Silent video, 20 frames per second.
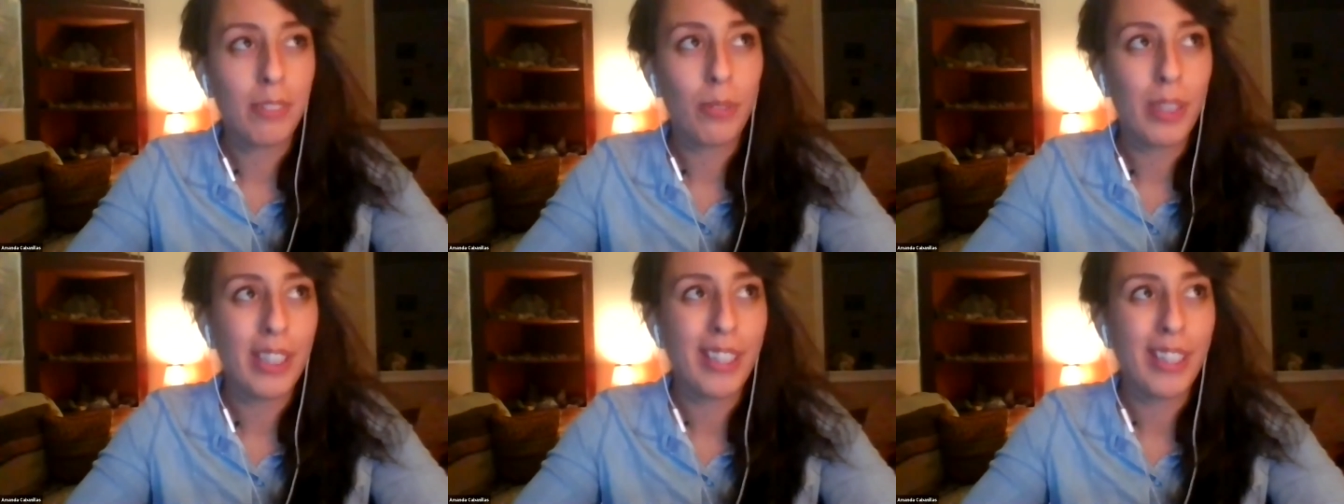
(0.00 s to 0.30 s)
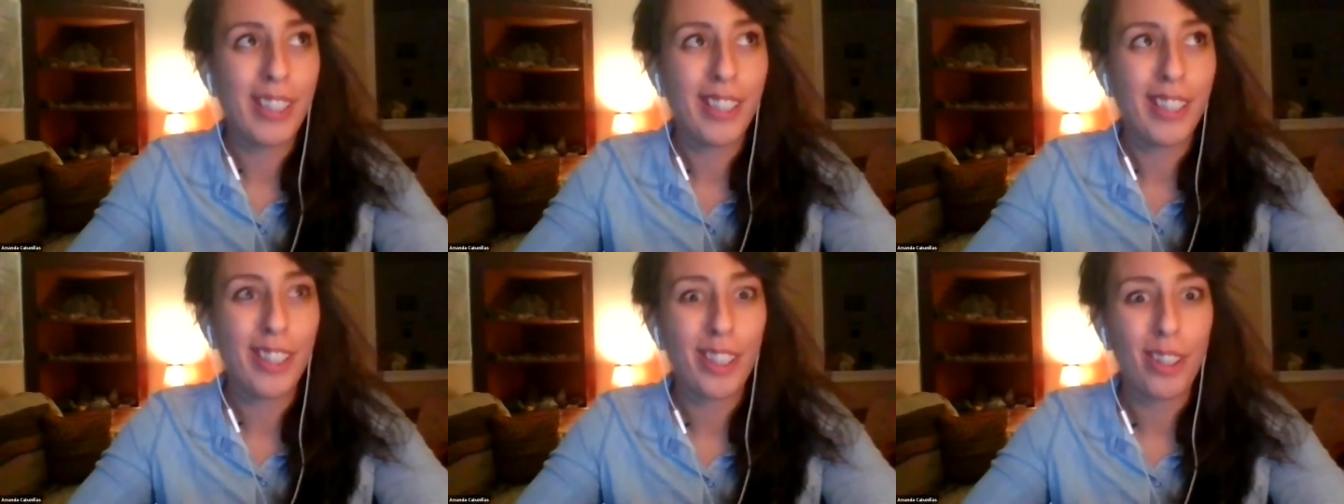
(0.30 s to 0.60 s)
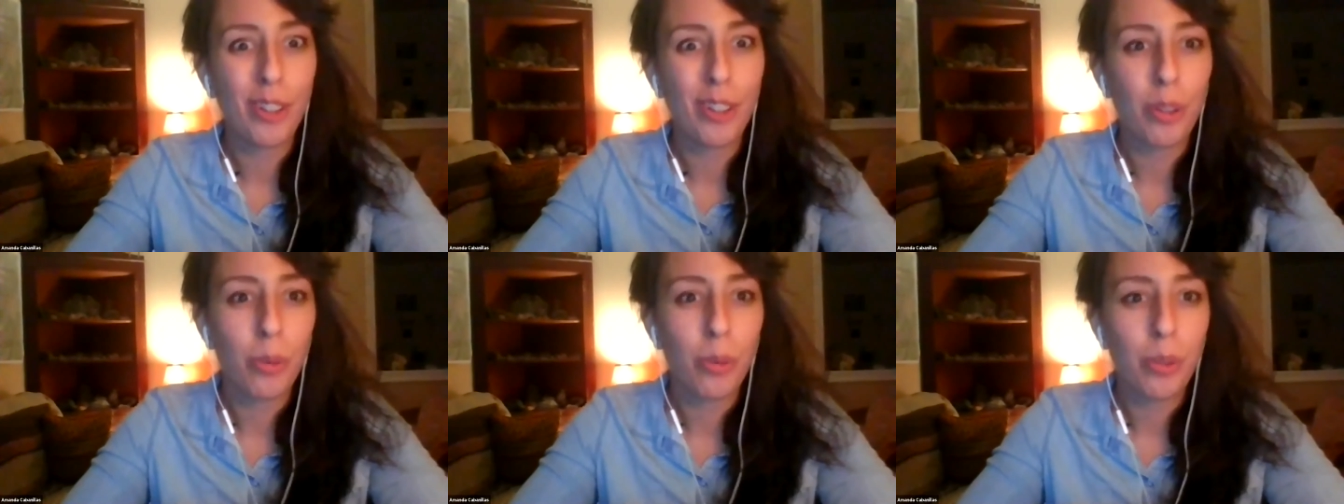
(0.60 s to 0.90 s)
within
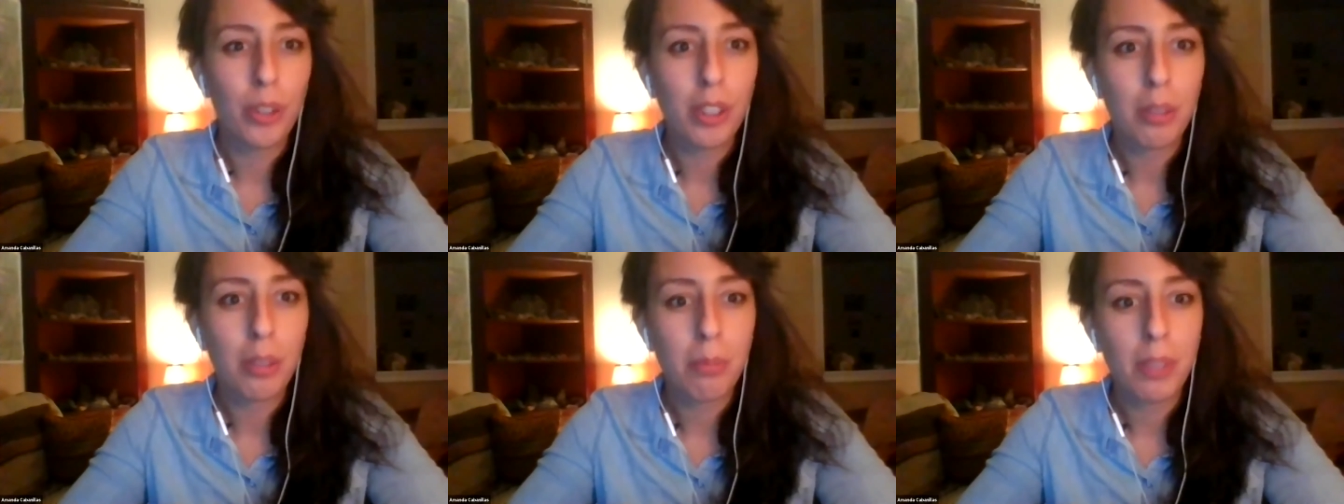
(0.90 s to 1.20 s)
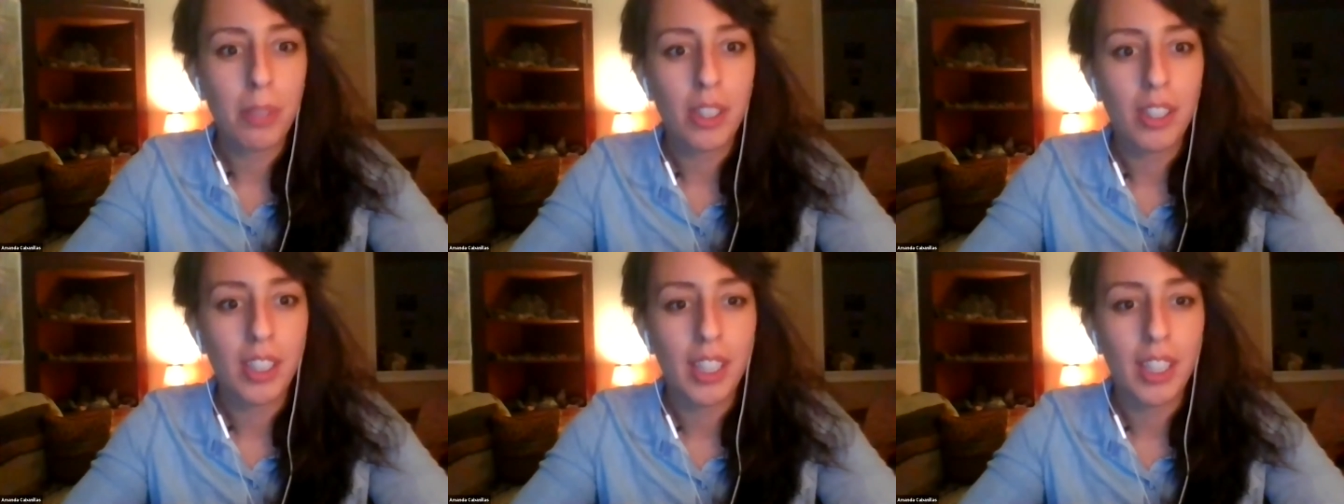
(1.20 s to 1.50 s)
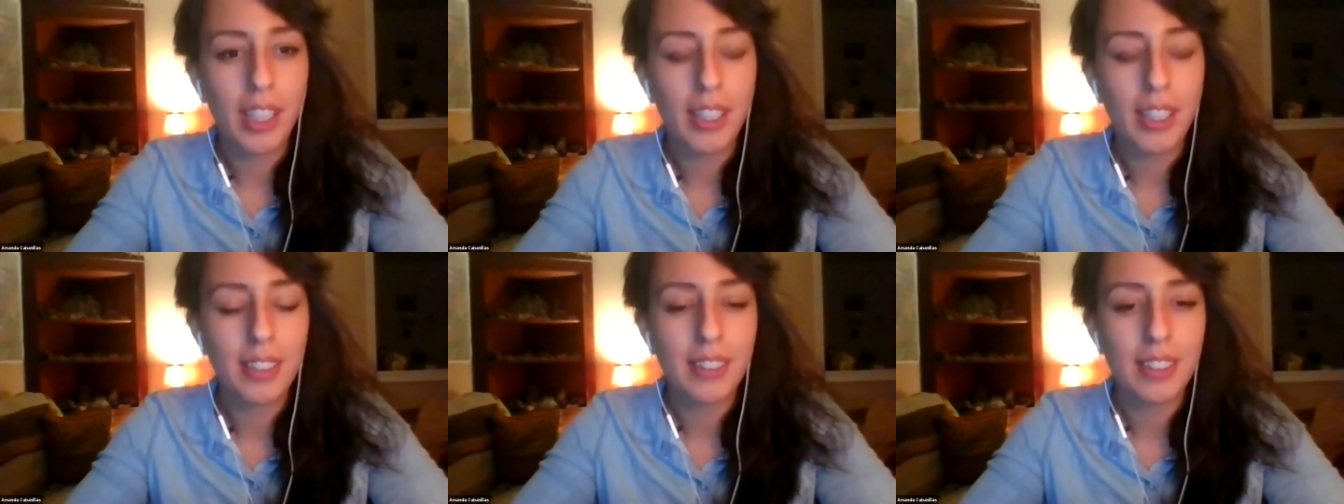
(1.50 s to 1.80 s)
their own
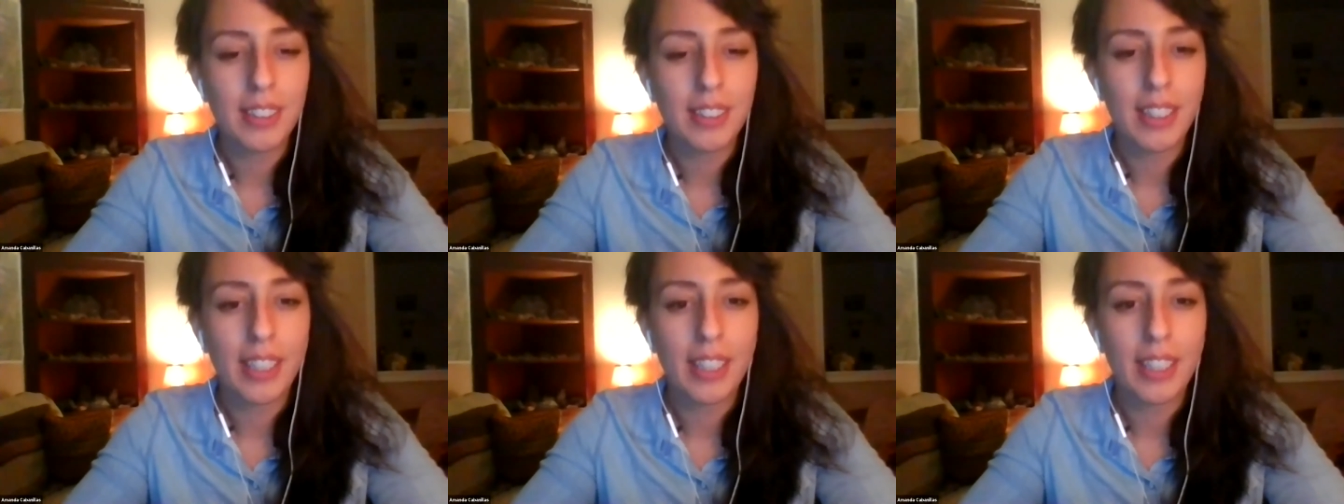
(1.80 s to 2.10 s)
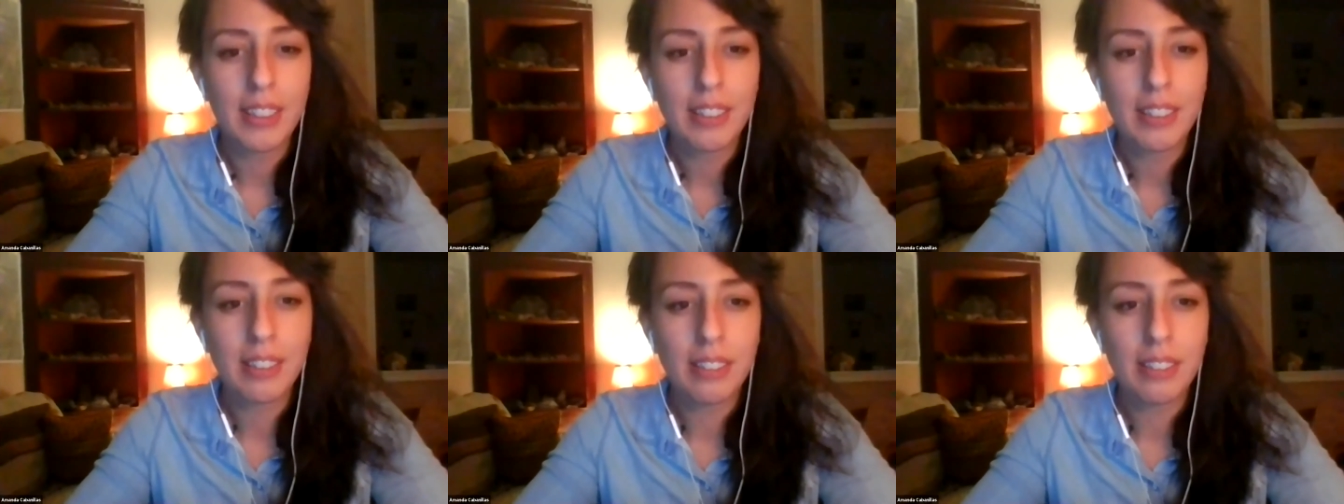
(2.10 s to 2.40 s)
communities i guess